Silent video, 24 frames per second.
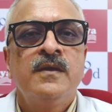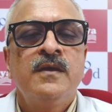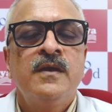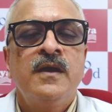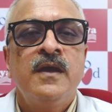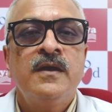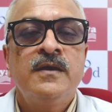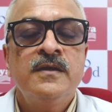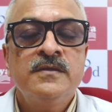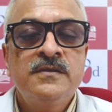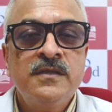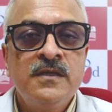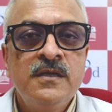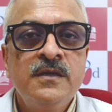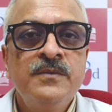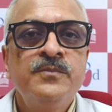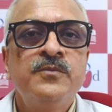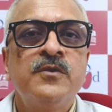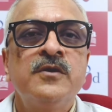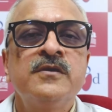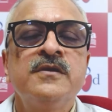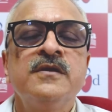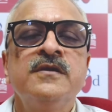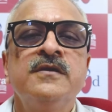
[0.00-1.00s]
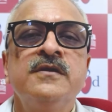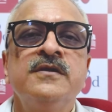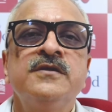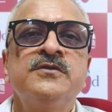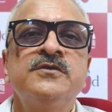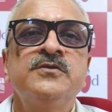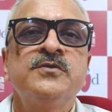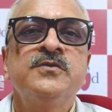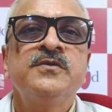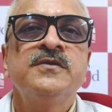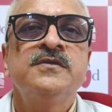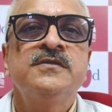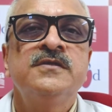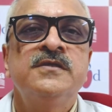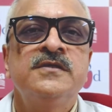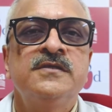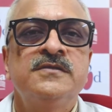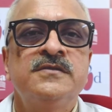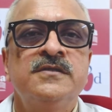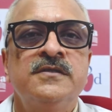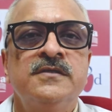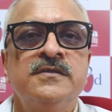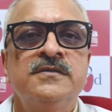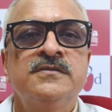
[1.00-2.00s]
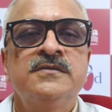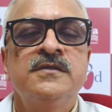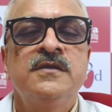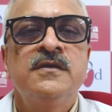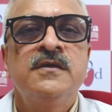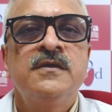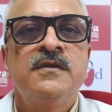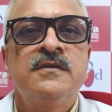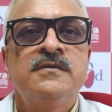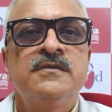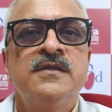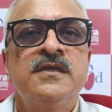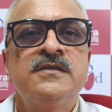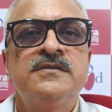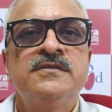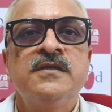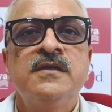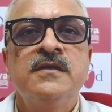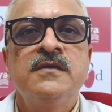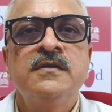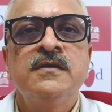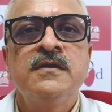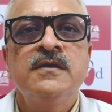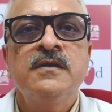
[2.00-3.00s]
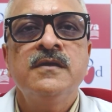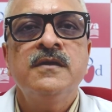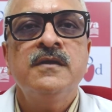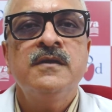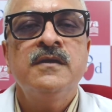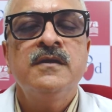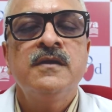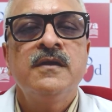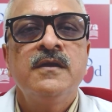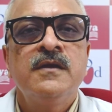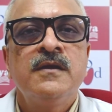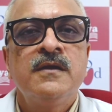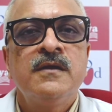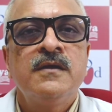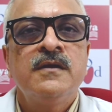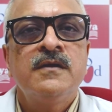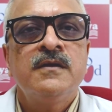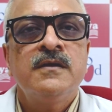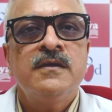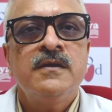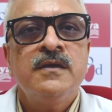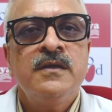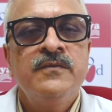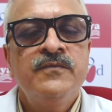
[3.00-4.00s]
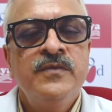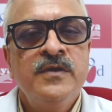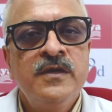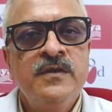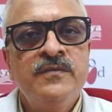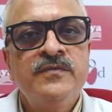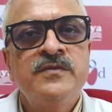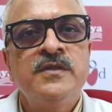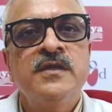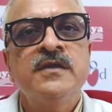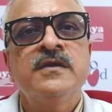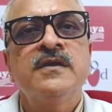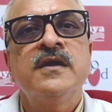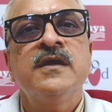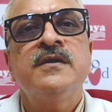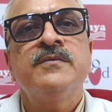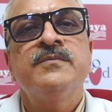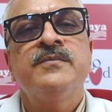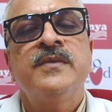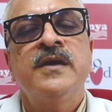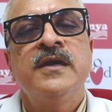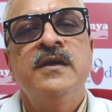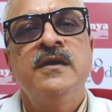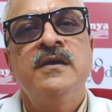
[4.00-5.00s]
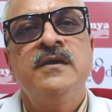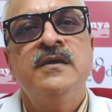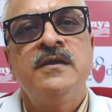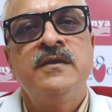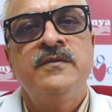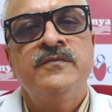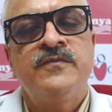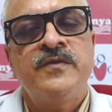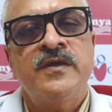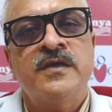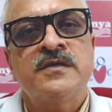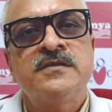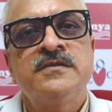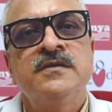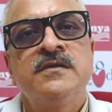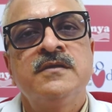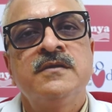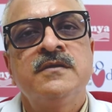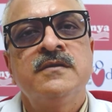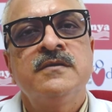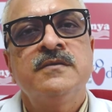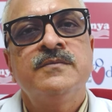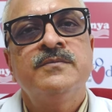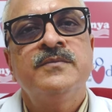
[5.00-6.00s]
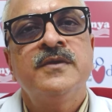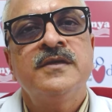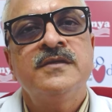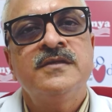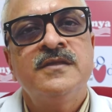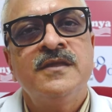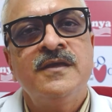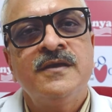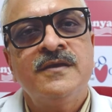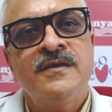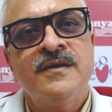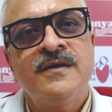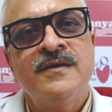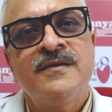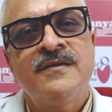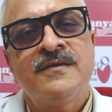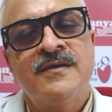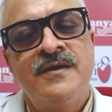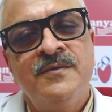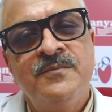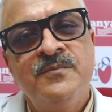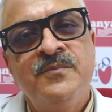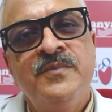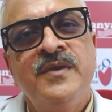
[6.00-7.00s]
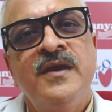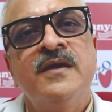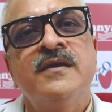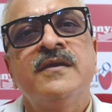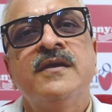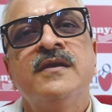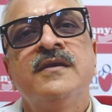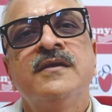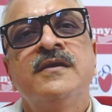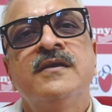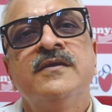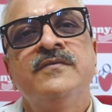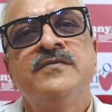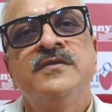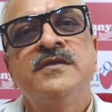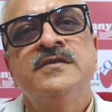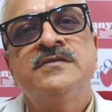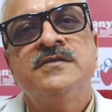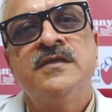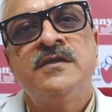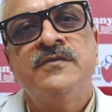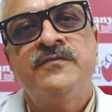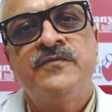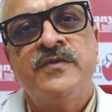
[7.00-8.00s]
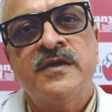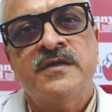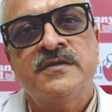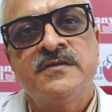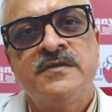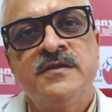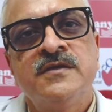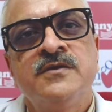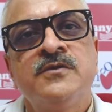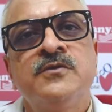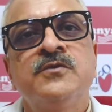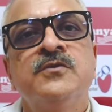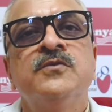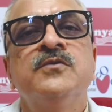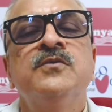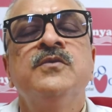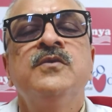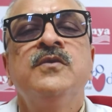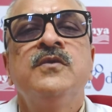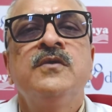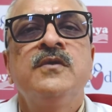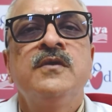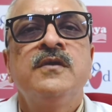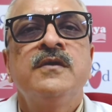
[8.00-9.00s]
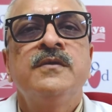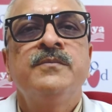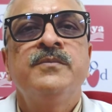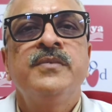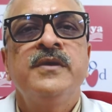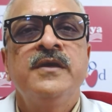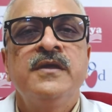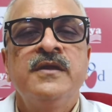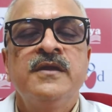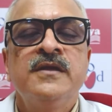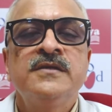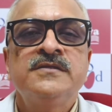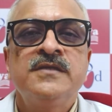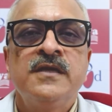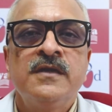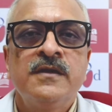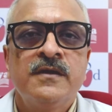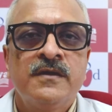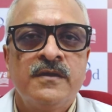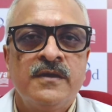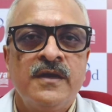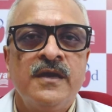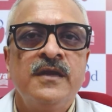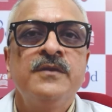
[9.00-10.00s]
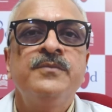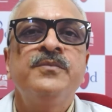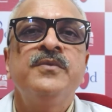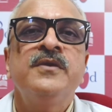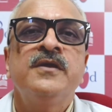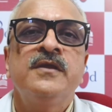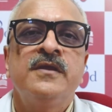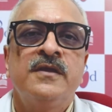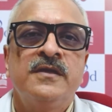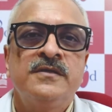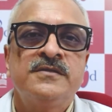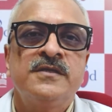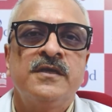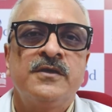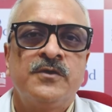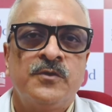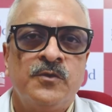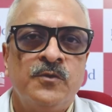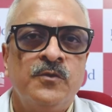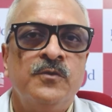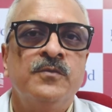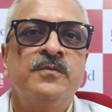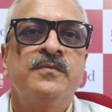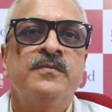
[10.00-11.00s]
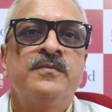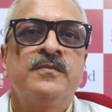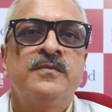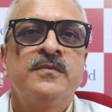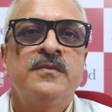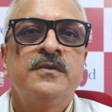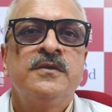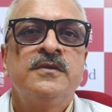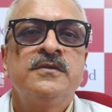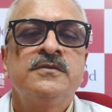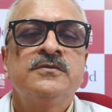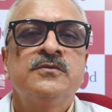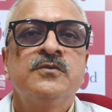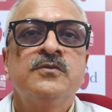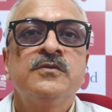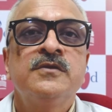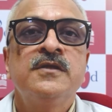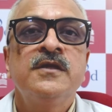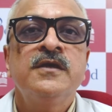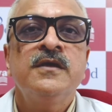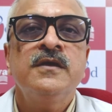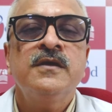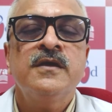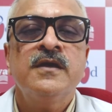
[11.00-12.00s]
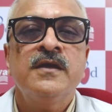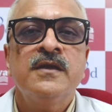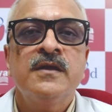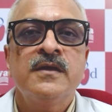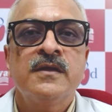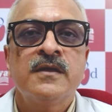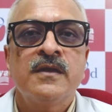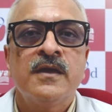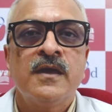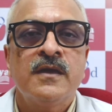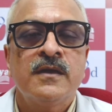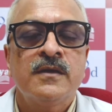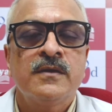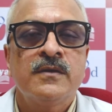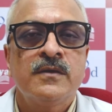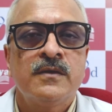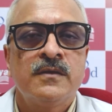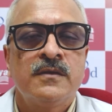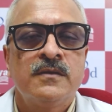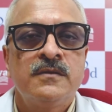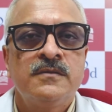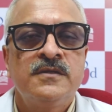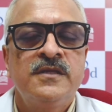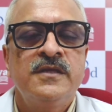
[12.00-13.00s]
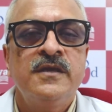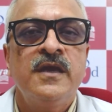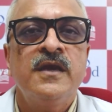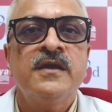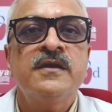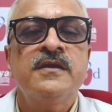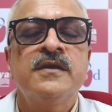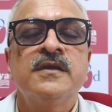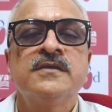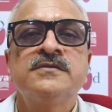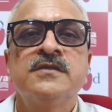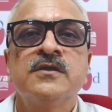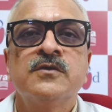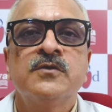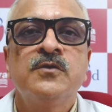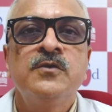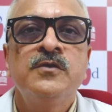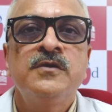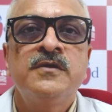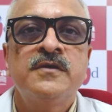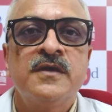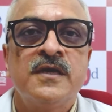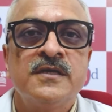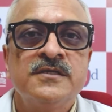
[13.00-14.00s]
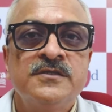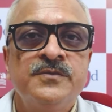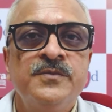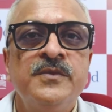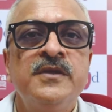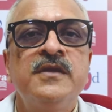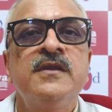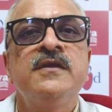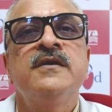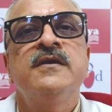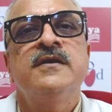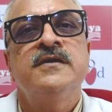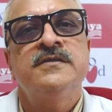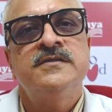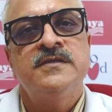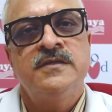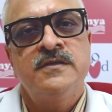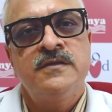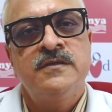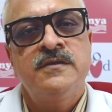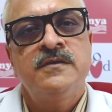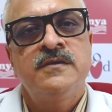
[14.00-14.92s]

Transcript: Another important issue in this is that children, even if they get mild infection, but they can come back and give this infection to parents and grandparents at home. So they act as a good transmitting agent.